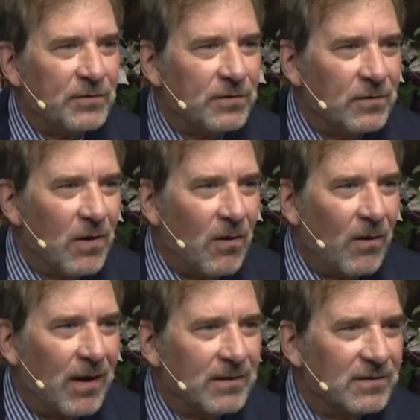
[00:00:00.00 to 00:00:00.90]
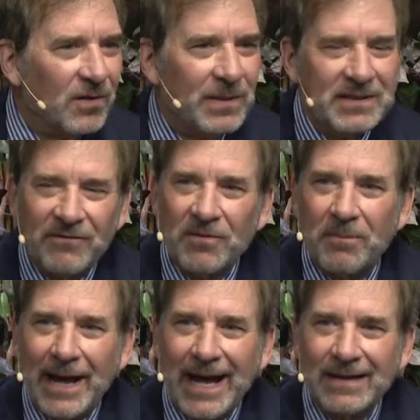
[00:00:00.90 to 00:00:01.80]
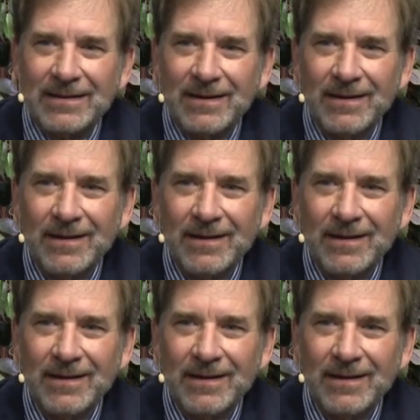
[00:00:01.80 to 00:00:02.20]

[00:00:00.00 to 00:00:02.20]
to go a little bit different path